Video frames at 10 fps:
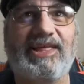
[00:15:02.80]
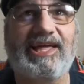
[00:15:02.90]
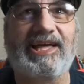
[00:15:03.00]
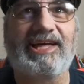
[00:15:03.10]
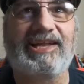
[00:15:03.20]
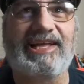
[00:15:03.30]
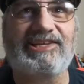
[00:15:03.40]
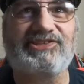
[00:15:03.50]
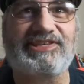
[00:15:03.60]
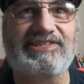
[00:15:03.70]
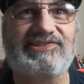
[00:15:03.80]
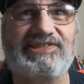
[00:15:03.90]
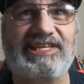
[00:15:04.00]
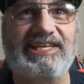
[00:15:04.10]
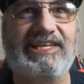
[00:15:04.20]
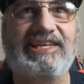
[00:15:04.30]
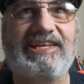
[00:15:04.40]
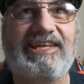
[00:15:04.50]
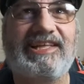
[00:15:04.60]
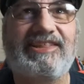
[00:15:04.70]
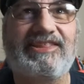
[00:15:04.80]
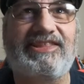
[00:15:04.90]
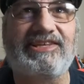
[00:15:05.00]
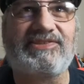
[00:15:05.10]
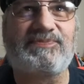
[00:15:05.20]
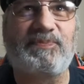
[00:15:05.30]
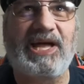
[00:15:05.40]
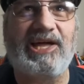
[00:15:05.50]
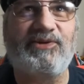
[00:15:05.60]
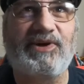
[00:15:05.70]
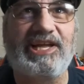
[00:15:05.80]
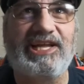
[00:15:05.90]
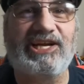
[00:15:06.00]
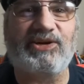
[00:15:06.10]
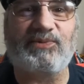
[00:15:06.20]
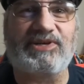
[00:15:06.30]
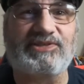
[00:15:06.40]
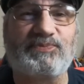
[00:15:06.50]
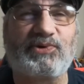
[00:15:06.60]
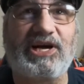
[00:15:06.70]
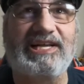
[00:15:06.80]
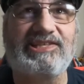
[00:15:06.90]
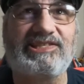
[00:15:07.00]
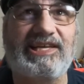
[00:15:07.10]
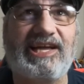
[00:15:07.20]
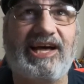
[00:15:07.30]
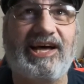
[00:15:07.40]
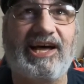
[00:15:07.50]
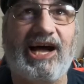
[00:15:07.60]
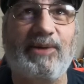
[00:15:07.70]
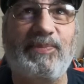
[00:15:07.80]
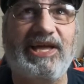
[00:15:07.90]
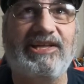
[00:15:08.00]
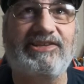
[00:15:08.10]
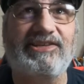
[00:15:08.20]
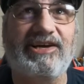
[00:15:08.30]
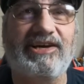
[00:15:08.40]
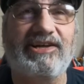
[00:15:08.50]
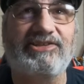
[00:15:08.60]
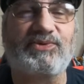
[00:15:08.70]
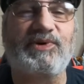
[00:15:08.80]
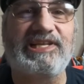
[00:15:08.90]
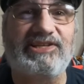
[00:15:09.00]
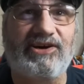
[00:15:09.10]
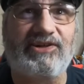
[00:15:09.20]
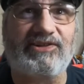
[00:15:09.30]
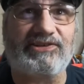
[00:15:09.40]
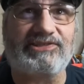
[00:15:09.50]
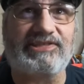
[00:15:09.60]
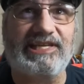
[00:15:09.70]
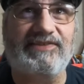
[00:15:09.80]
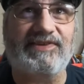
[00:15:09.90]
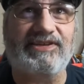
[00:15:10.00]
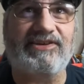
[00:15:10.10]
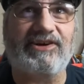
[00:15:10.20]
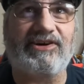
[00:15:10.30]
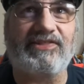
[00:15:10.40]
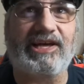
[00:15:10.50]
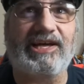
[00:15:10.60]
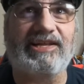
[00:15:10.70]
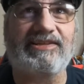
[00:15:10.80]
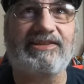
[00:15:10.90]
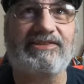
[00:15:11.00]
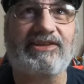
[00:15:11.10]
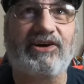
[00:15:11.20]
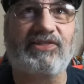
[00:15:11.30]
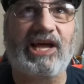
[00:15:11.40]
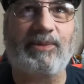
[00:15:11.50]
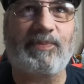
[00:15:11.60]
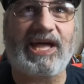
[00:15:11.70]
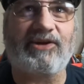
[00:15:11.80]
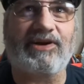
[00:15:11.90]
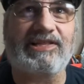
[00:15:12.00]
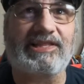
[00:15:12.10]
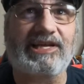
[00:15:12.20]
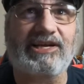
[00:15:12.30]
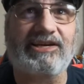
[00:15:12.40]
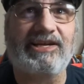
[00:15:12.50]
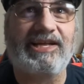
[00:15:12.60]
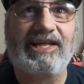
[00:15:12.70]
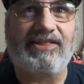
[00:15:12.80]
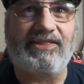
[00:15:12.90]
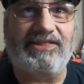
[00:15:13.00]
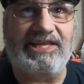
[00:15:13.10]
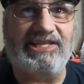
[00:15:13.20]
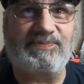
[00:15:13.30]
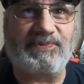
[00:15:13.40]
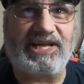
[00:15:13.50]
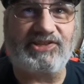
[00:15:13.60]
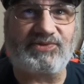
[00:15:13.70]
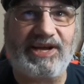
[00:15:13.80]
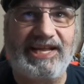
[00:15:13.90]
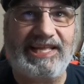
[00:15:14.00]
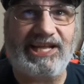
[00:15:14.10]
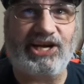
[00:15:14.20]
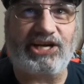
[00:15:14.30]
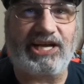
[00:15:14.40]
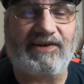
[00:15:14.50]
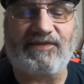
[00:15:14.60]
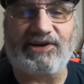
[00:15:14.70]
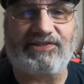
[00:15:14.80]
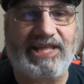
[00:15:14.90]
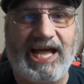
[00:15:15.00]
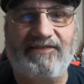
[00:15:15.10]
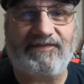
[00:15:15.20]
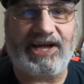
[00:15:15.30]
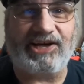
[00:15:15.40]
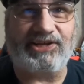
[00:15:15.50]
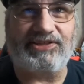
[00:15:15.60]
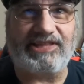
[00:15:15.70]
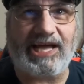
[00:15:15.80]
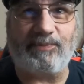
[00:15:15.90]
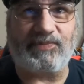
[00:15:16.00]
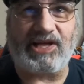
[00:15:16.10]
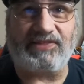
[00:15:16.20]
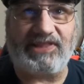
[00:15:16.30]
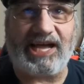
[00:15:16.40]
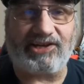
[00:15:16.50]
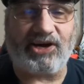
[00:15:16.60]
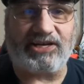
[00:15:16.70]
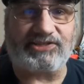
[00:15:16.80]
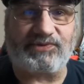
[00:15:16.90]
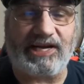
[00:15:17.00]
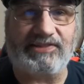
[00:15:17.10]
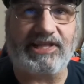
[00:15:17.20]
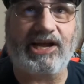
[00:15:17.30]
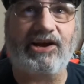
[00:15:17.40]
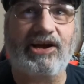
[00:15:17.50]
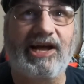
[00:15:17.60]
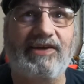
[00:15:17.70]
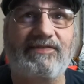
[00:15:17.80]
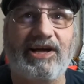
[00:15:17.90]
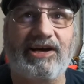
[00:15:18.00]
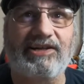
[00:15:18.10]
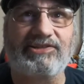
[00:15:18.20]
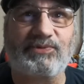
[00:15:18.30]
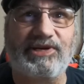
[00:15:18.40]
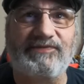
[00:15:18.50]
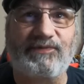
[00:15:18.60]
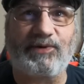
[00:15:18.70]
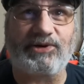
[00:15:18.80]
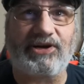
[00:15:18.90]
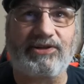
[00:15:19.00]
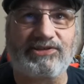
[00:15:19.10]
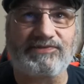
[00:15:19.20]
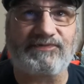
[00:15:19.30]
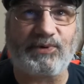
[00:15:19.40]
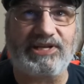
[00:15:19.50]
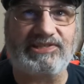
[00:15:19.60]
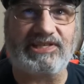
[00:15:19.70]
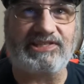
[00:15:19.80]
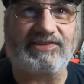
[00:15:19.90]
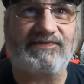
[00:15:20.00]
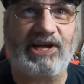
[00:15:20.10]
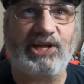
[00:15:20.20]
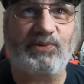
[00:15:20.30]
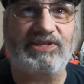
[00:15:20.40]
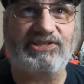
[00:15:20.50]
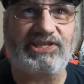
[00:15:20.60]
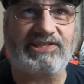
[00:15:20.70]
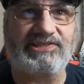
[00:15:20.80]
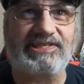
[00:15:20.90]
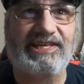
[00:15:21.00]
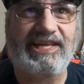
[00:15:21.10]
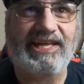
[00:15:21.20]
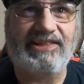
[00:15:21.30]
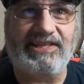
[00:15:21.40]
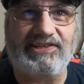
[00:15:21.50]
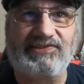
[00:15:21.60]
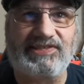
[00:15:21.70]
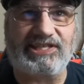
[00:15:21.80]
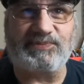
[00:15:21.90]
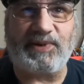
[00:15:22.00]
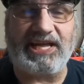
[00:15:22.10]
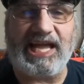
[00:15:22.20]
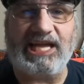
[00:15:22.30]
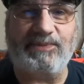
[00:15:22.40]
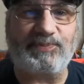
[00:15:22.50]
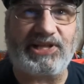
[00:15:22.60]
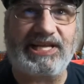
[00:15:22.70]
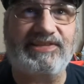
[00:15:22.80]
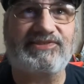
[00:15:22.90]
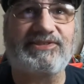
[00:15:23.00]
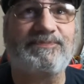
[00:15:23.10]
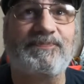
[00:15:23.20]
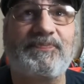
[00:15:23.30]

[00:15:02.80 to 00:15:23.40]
And as you can see, this bag right here was priced, I paid $20 even on that bag right there. These plates right here covered that value, that cost right there. I've got $24.40 in value in just these 6x8 plates.